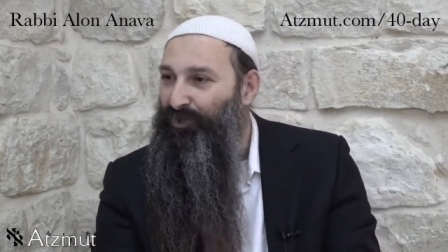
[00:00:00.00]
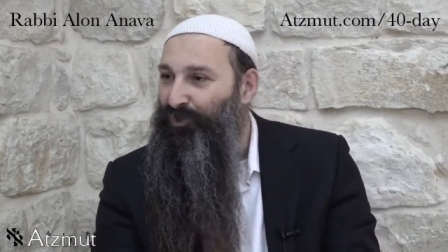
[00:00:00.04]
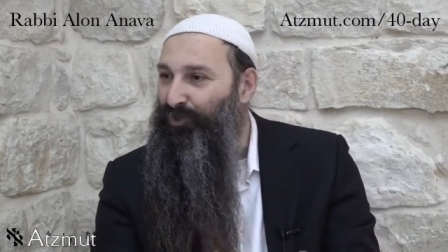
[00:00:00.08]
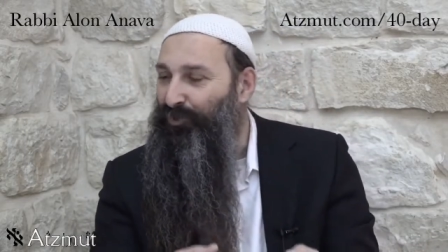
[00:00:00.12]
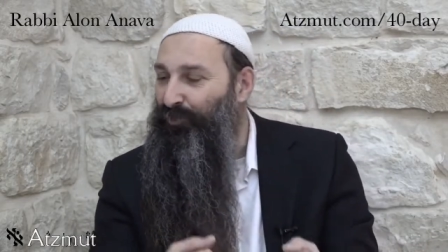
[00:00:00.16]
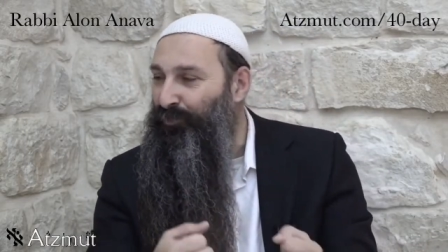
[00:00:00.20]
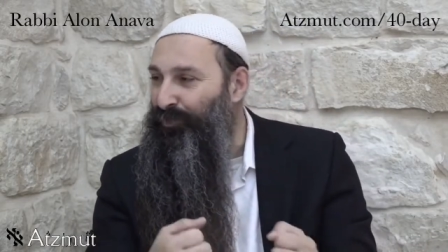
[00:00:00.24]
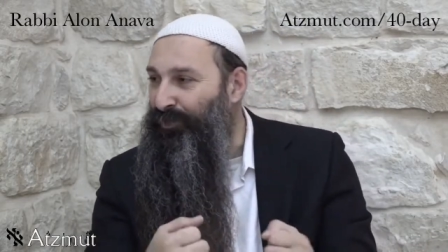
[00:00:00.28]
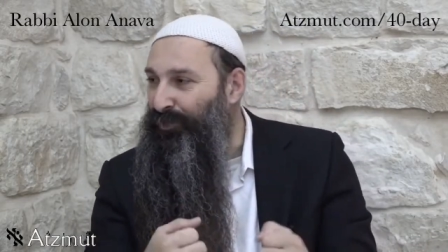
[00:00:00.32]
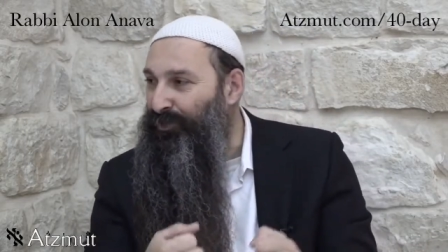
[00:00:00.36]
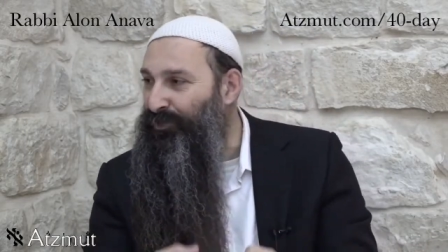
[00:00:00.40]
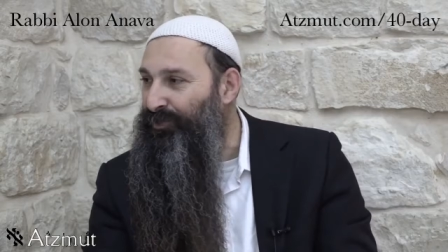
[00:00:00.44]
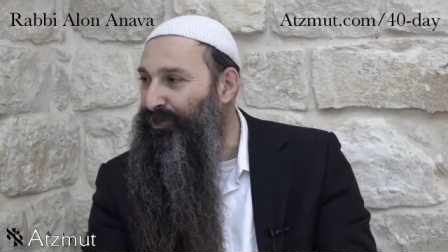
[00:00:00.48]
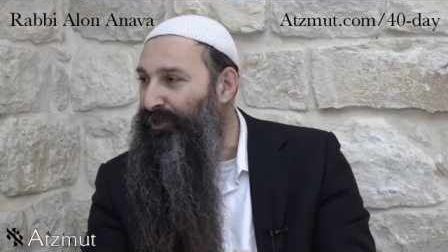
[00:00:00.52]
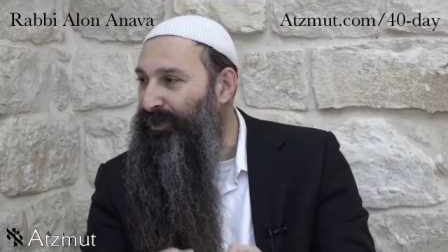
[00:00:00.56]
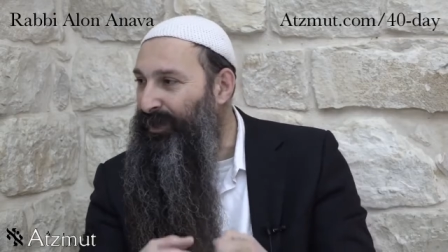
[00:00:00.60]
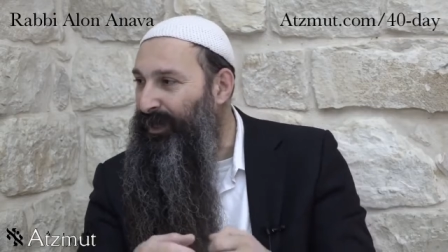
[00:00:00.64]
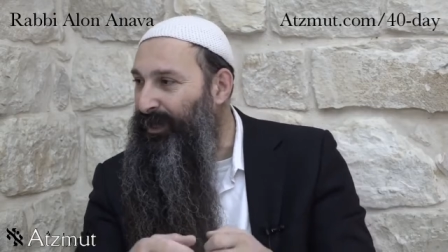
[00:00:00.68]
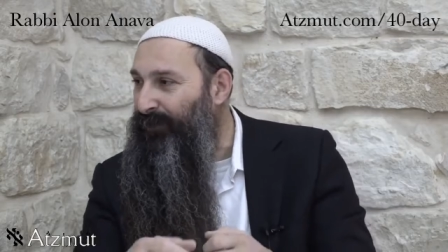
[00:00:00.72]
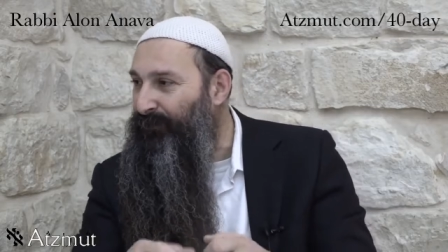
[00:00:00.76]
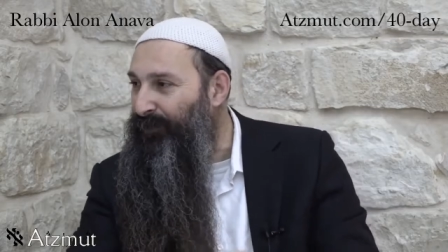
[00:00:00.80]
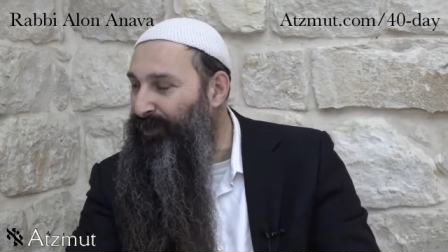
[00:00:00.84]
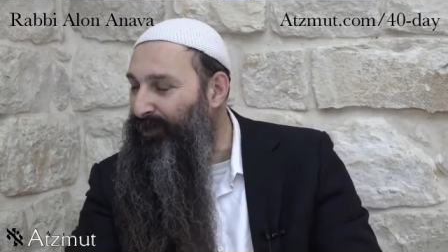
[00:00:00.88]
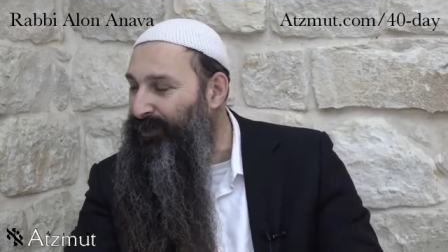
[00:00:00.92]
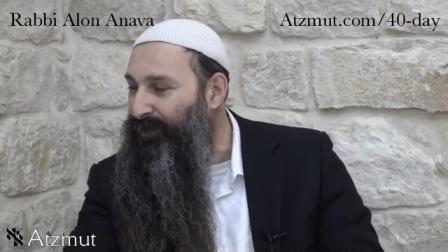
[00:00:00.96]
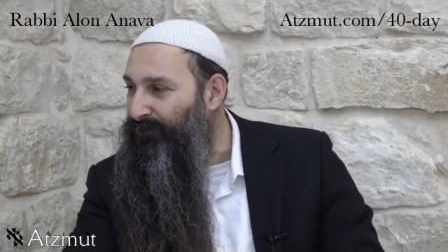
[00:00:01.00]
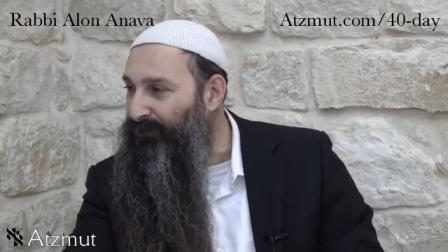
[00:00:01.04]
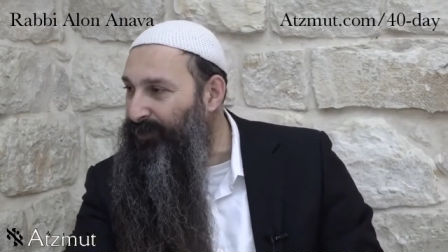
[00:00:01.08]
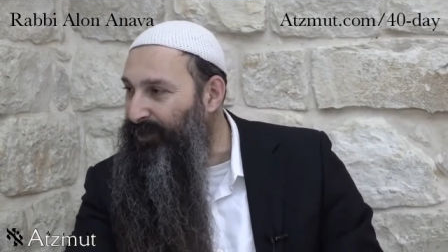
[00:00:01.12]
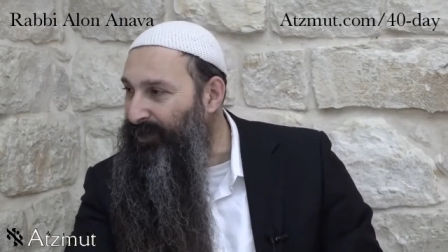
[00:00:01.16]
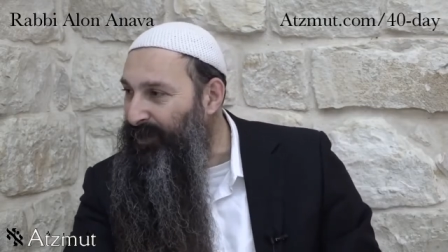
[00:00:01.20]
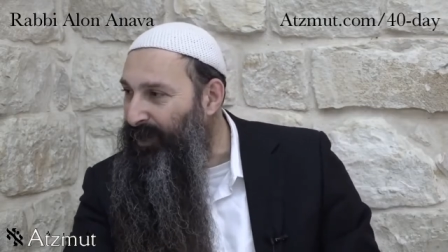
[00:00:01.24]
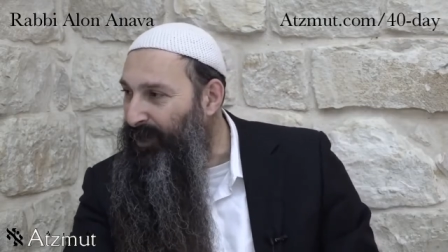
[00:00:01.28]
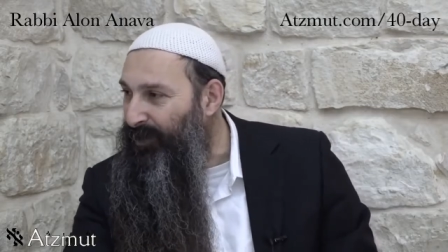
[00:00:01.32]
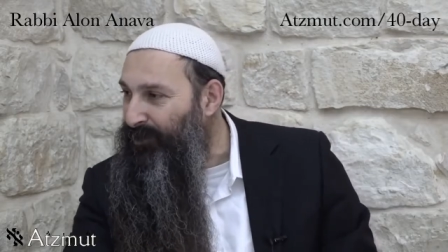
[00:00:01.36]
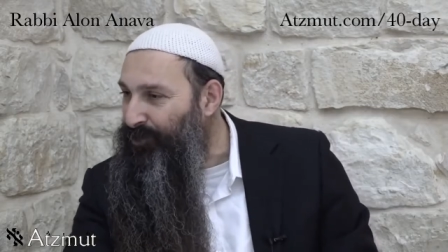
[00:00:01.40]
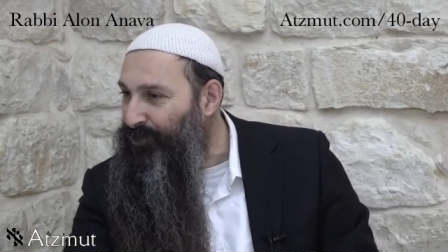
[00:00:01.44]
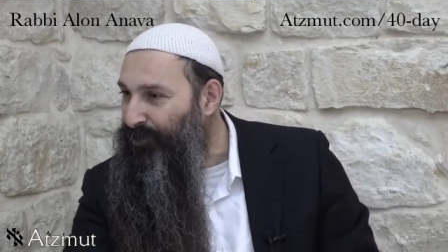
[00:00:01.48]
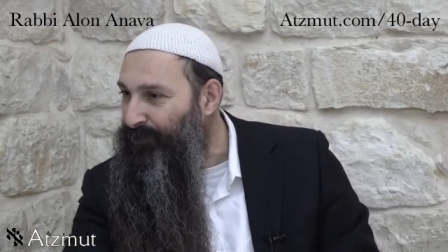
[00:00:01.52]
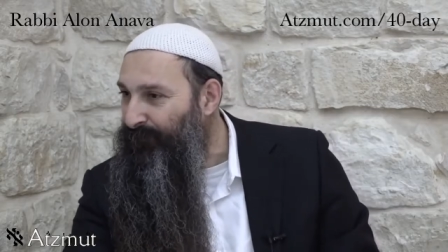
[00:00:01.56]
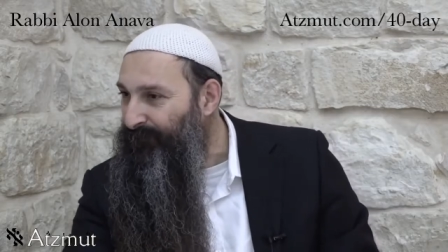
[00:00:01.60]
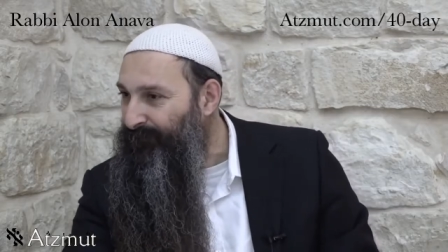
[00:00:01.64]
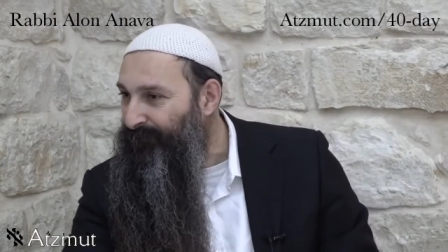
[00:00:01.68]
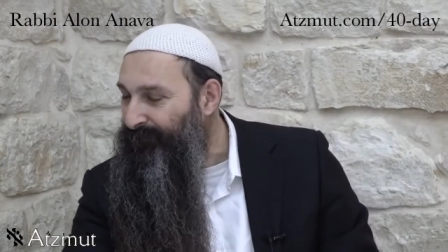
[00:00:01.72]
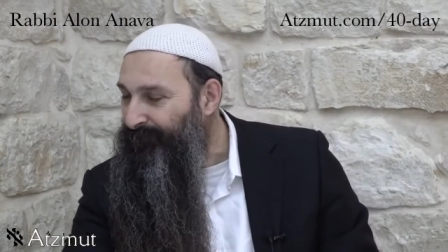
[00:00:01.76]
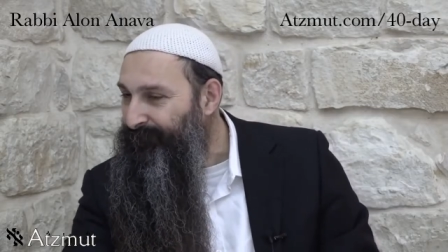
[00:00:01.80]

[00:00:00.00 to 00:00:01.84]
to build again Bet HaMikdash.